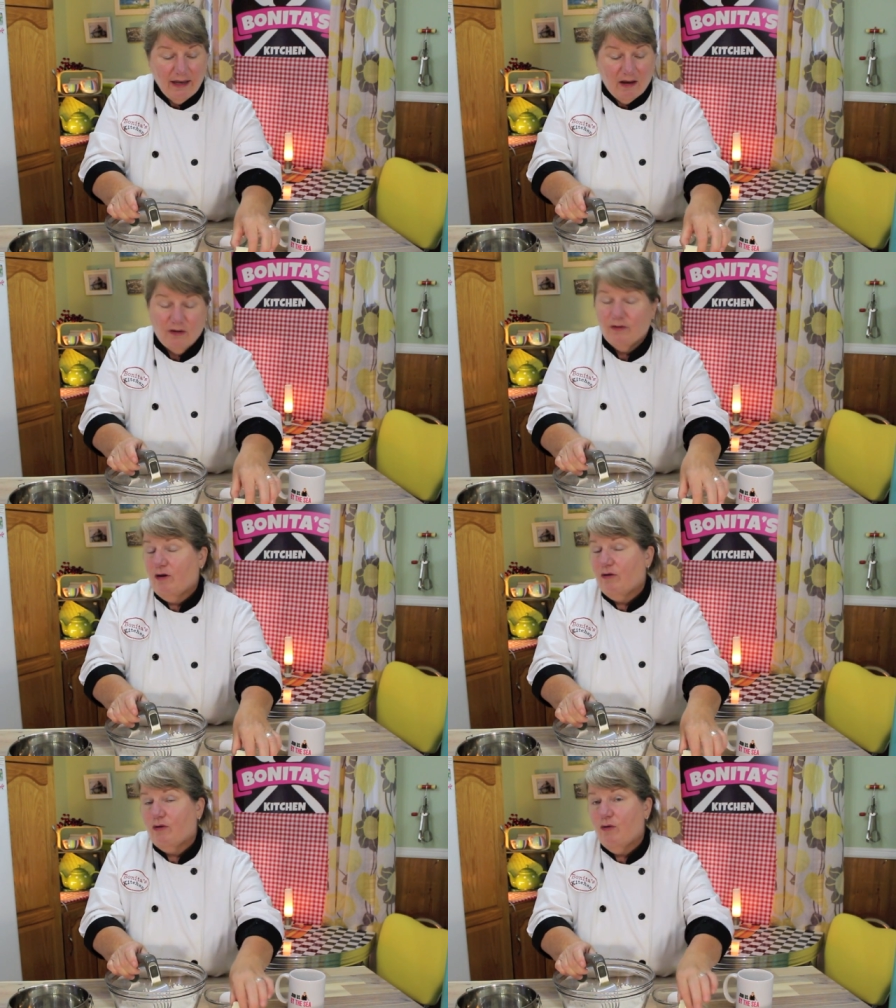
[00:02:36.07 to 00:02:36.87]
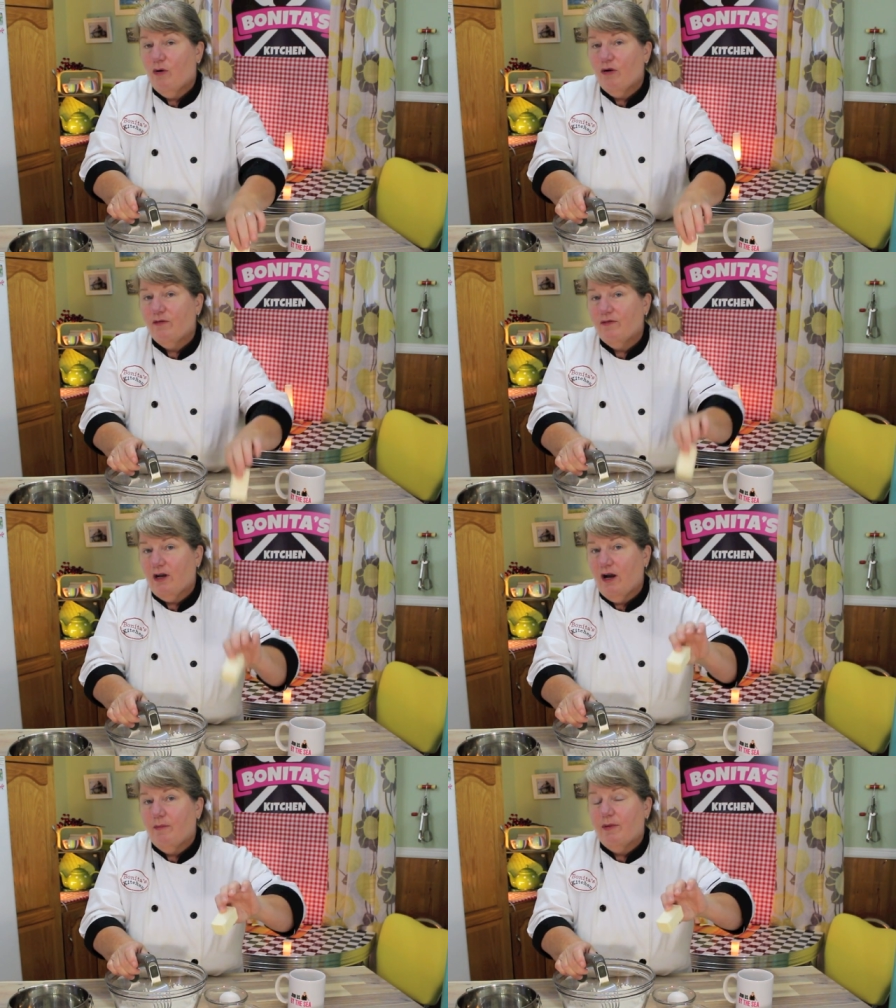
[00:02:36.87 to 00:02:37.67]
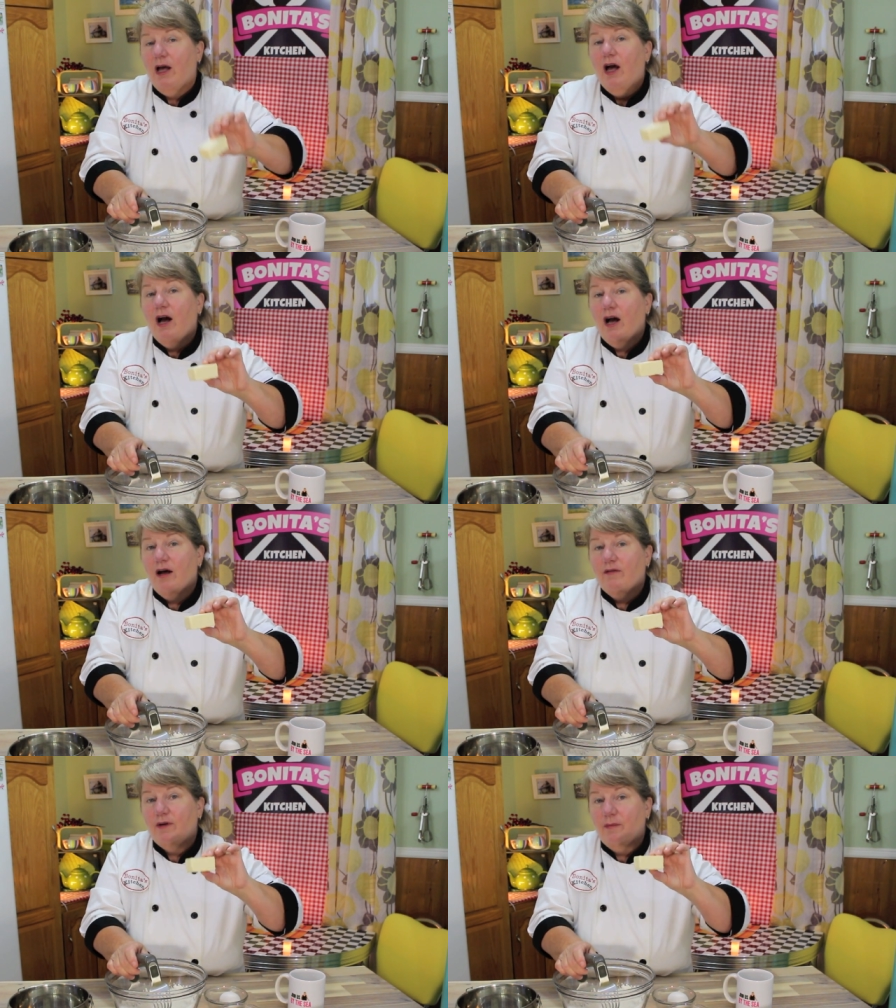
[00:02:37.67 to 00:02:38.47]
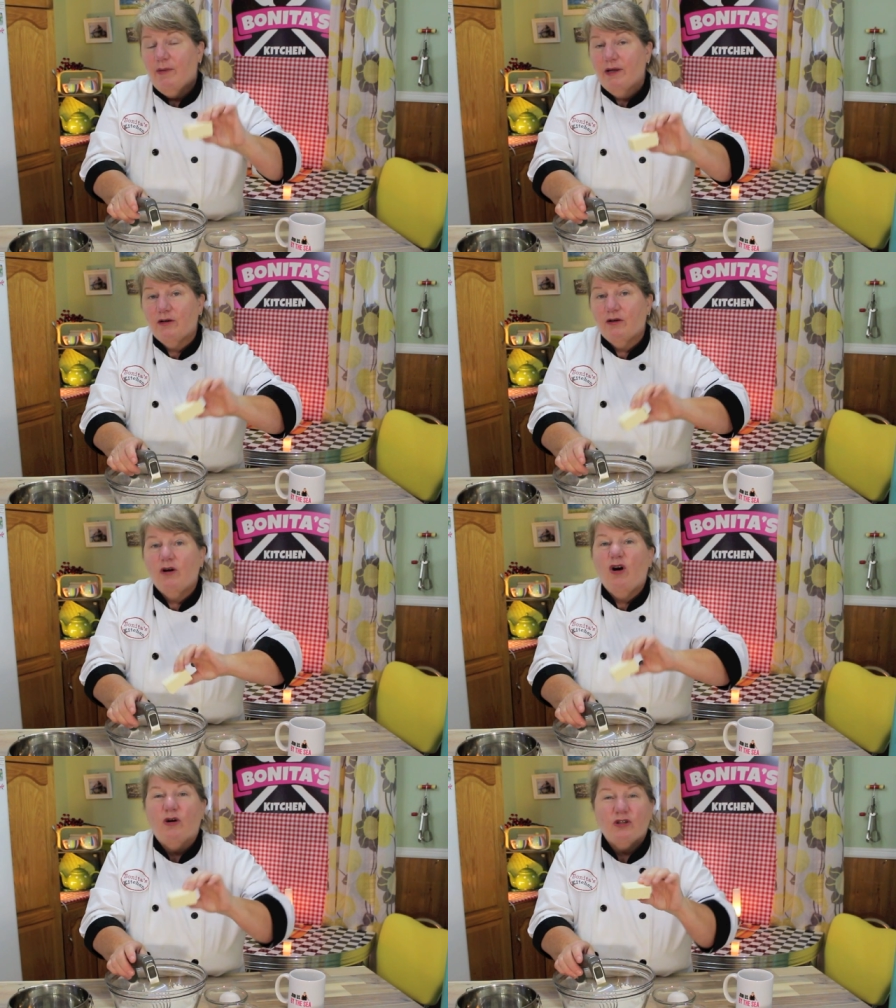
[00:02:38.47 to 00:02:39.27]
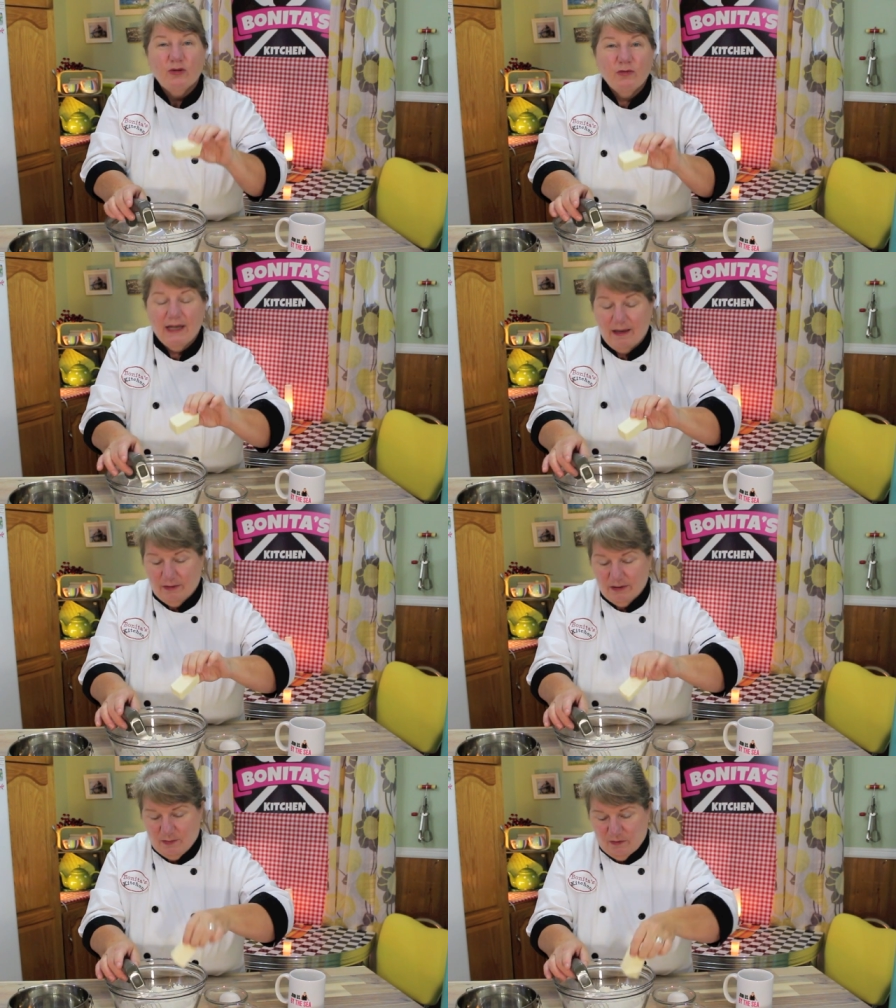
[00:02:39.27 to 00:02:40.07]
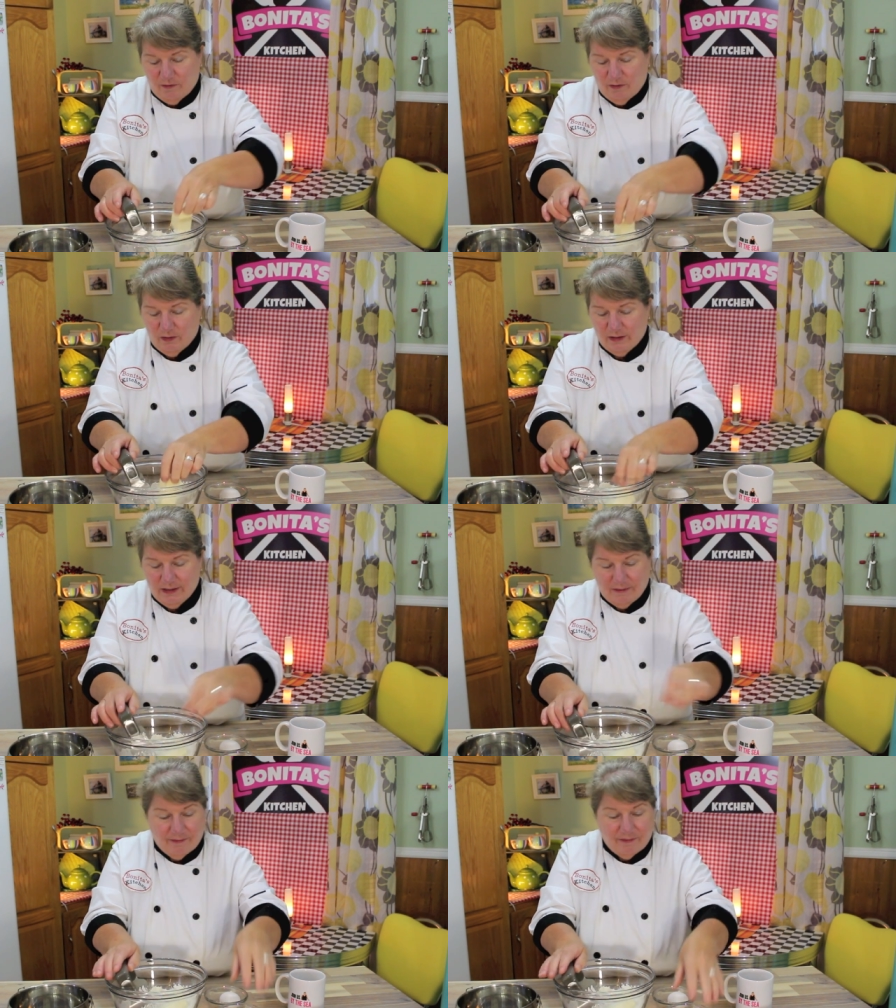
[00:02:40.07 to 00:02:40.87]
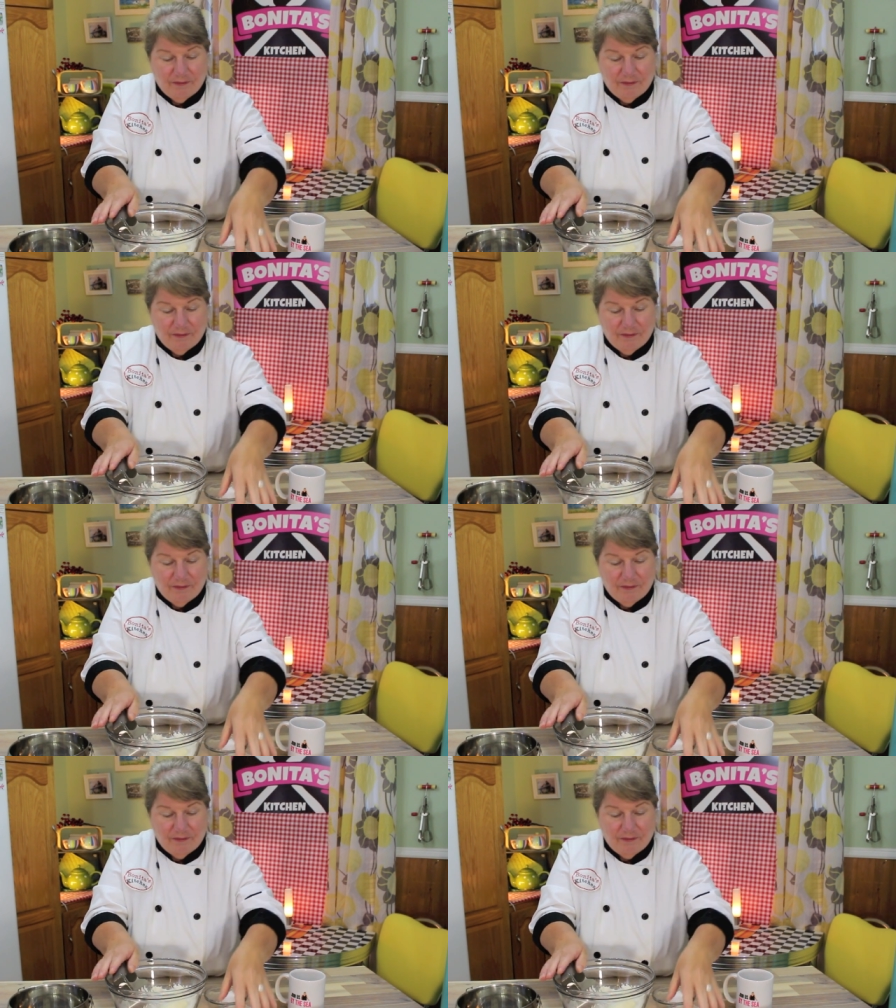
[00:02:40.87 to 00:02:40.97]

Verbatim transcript: or, or a quarter of a cup of butter or two tablespoonfuls